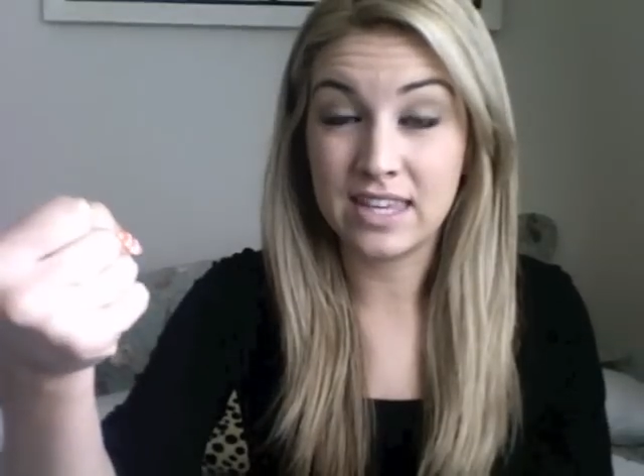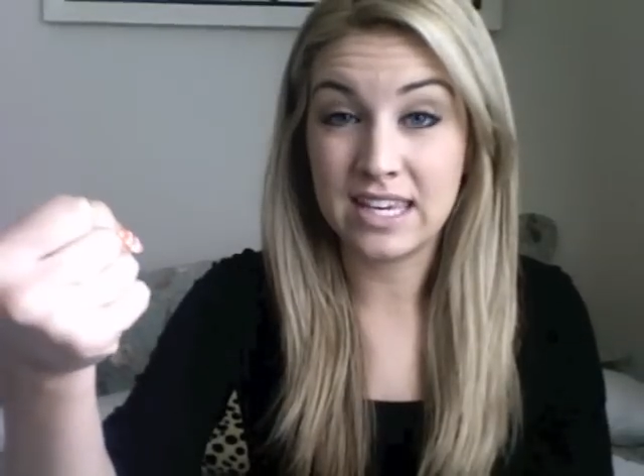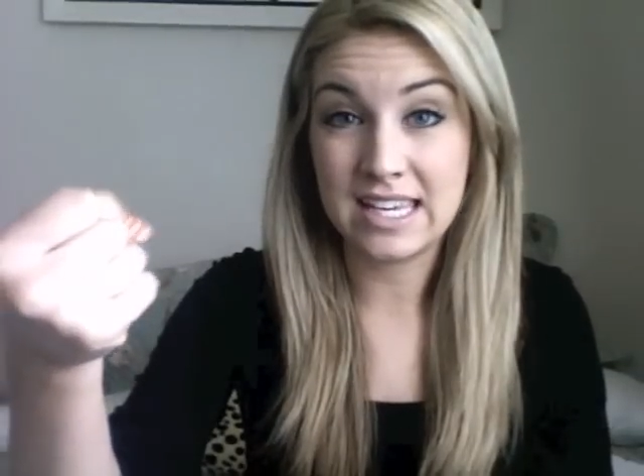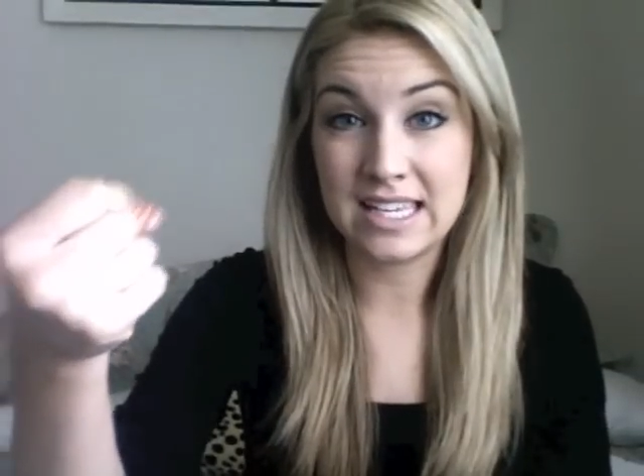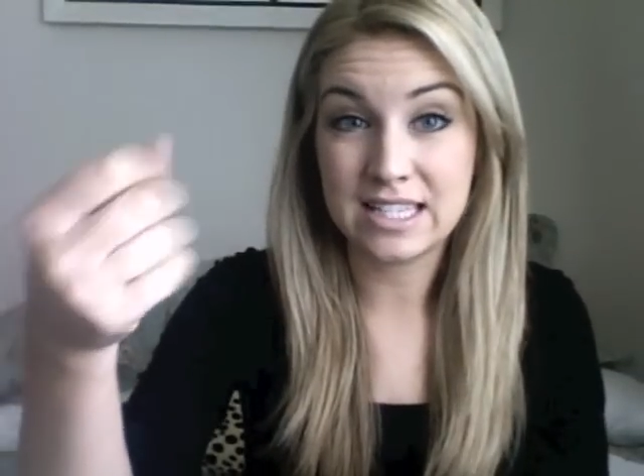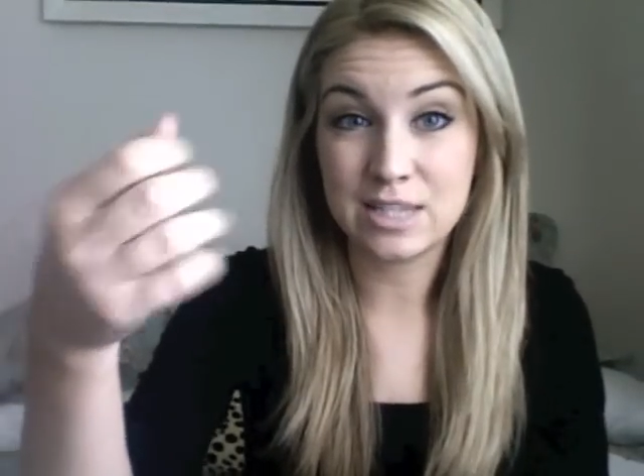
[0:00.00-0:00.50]

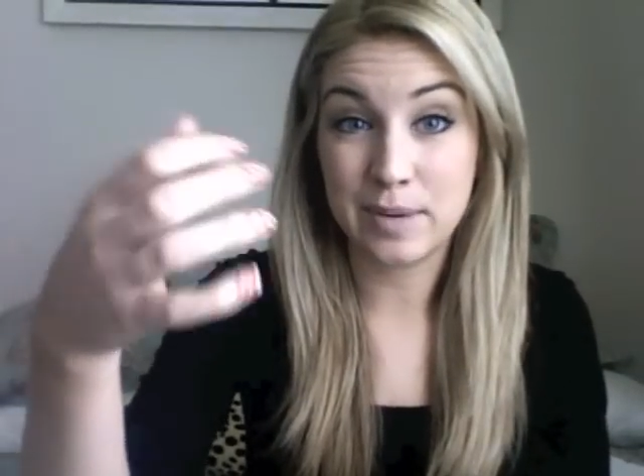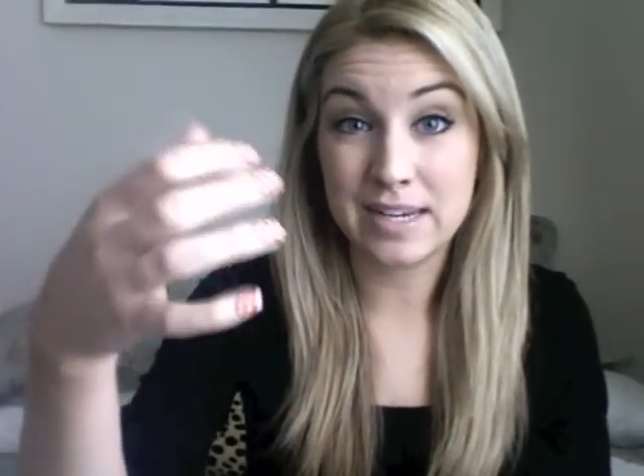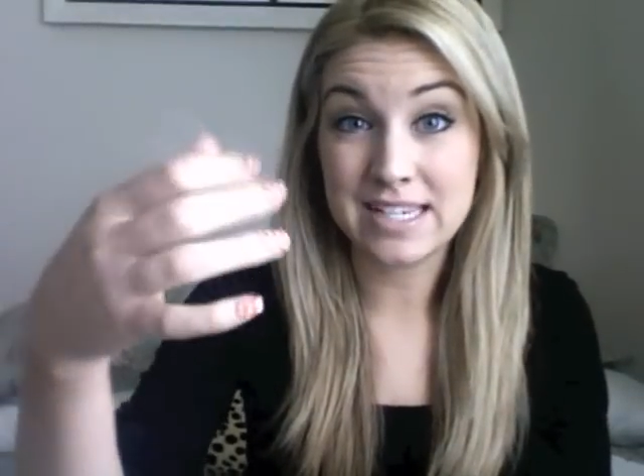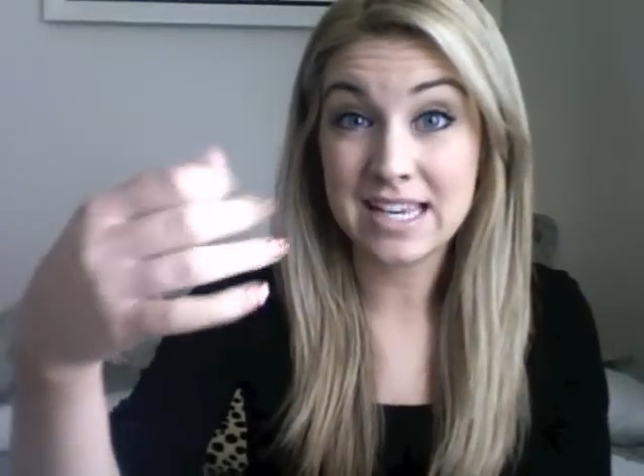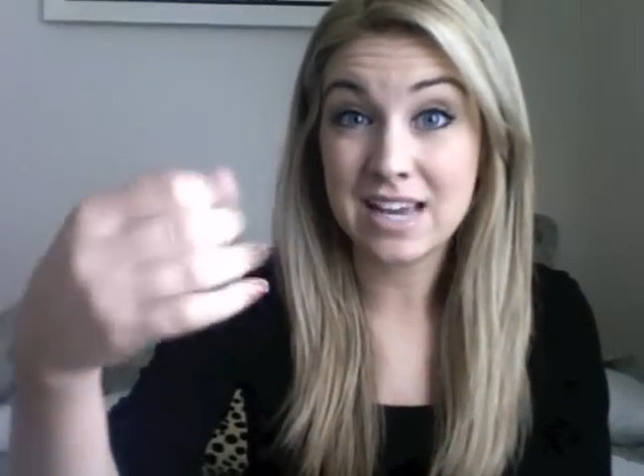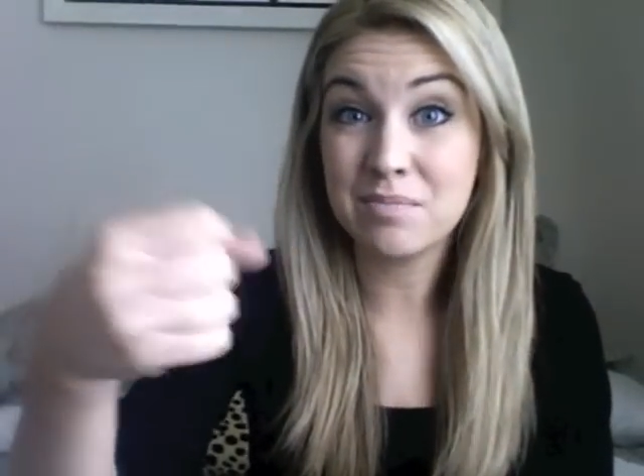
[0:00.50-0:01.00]
the
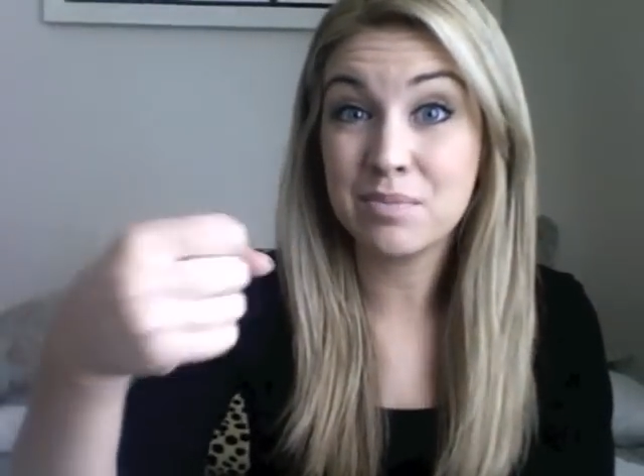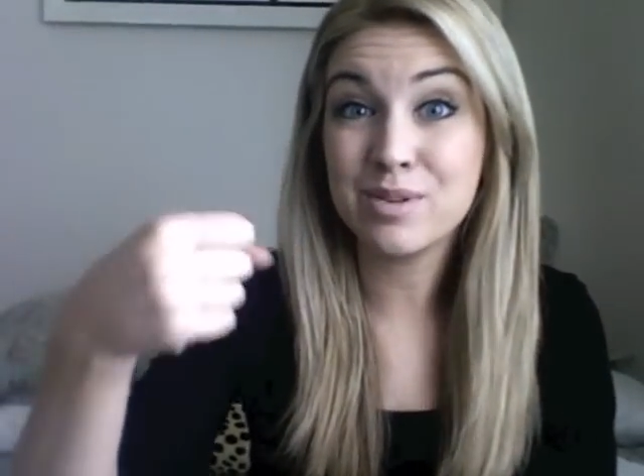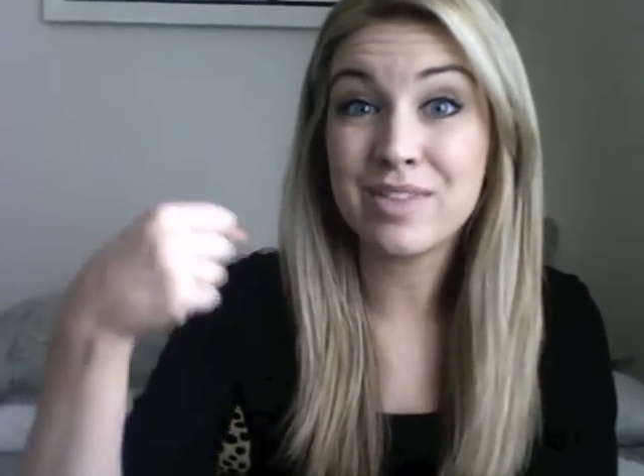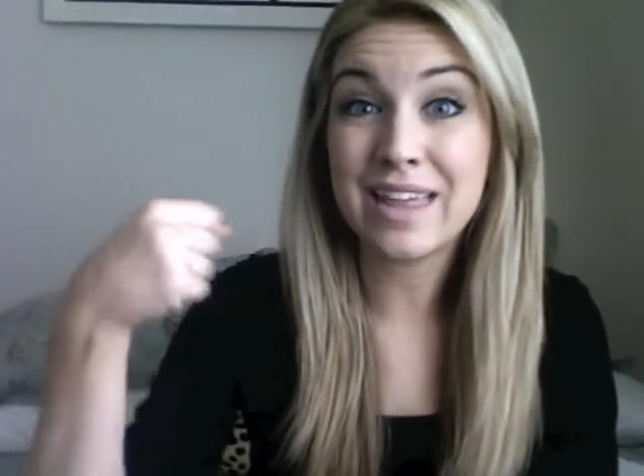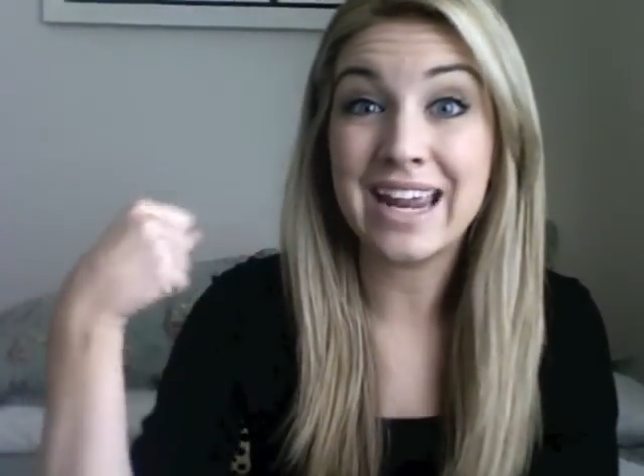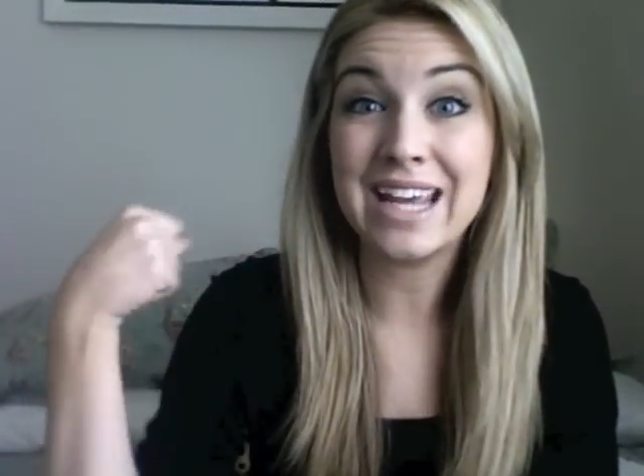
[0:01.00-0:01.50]
spray tan
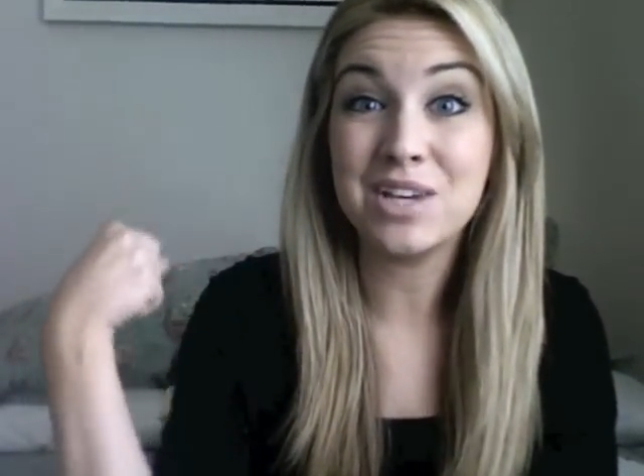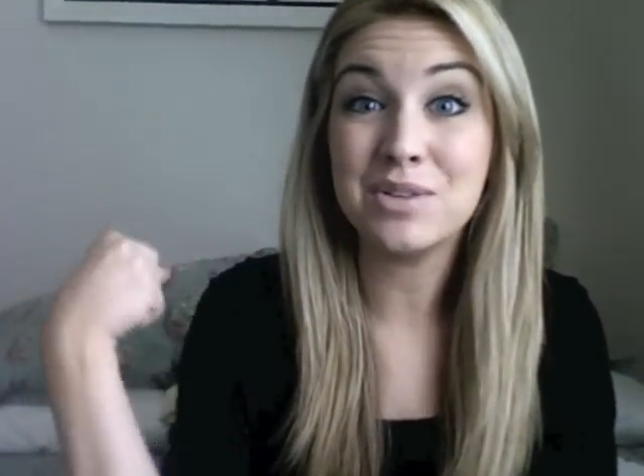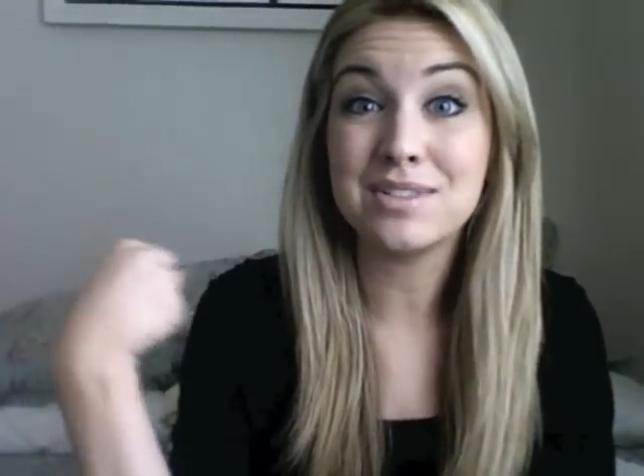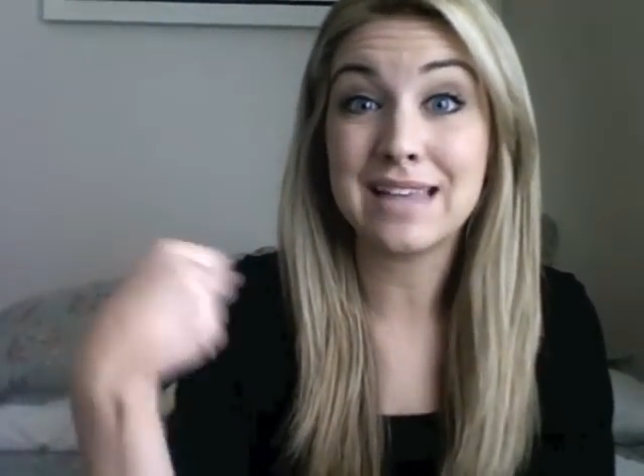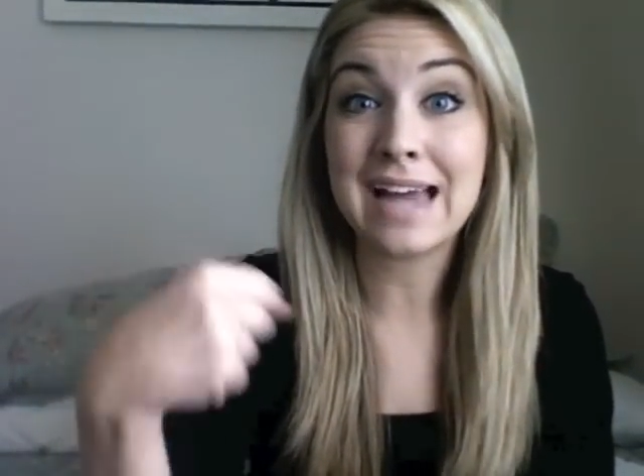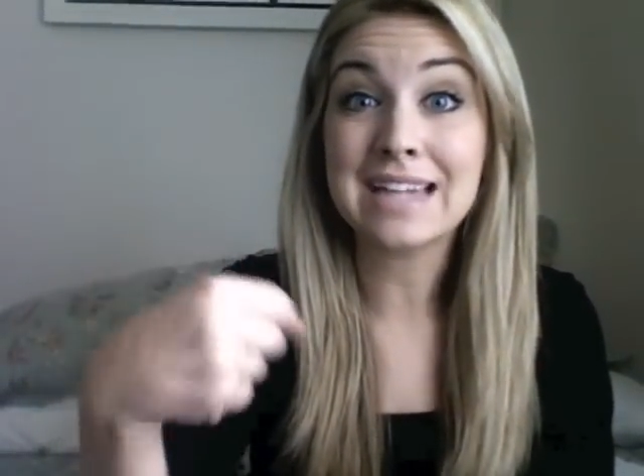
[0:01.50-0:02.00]
booth and I
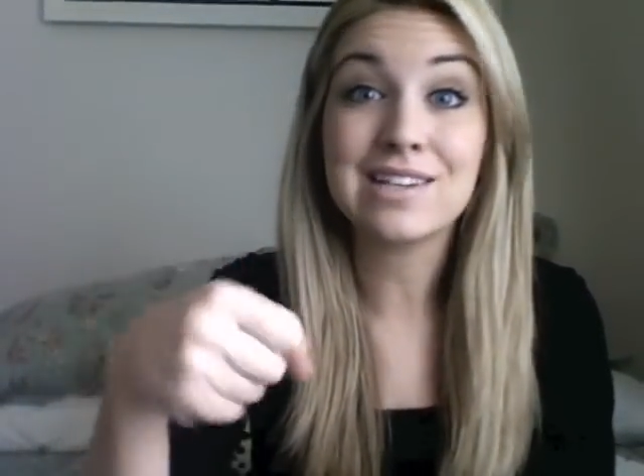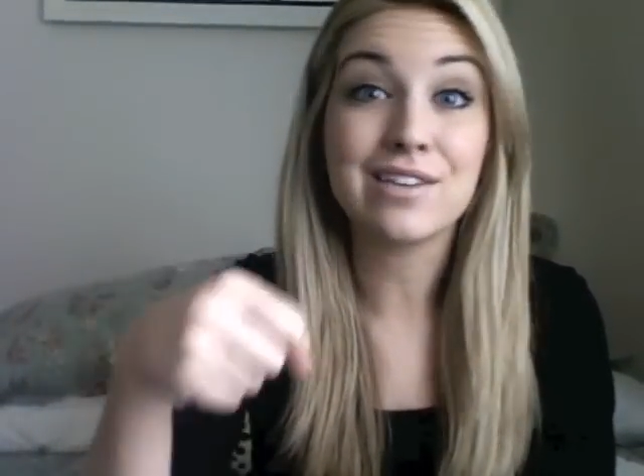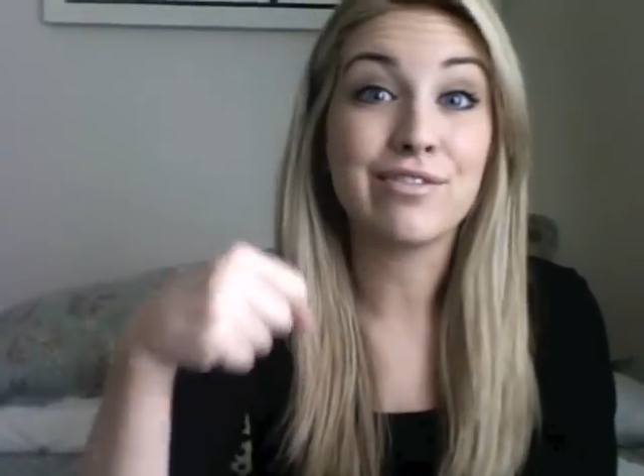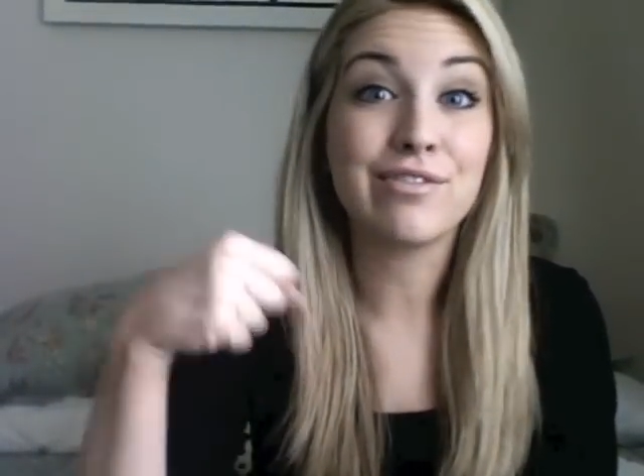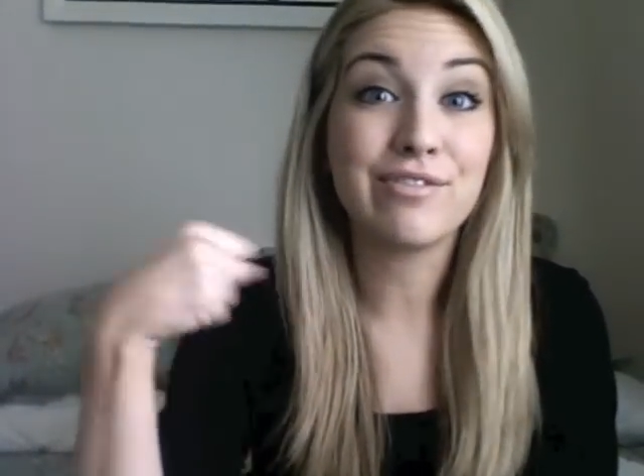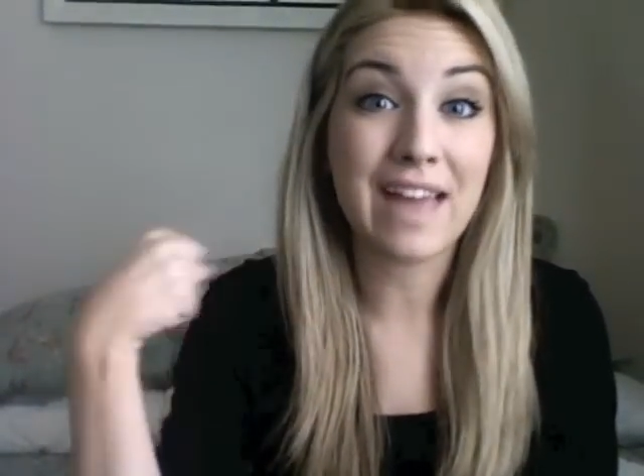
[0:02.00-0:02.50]
use that to
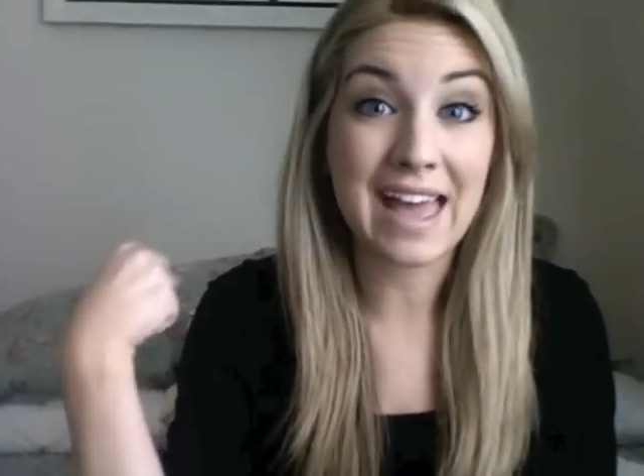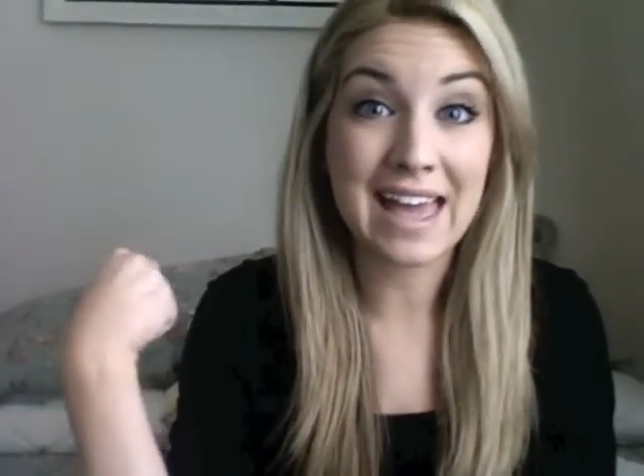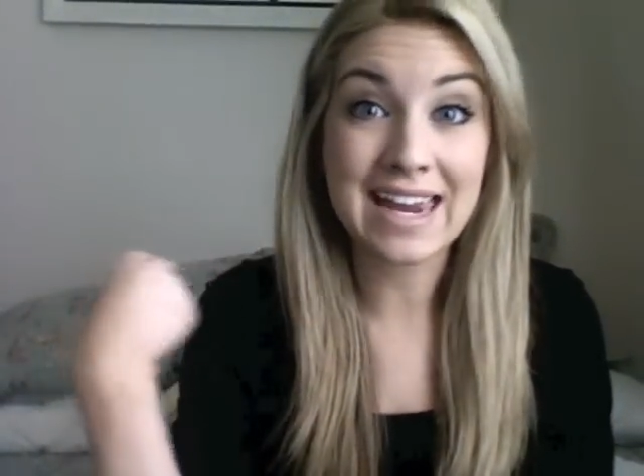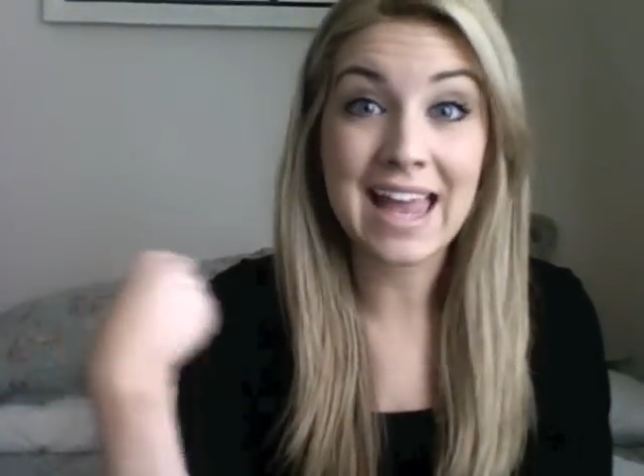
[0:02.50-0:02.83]
fan,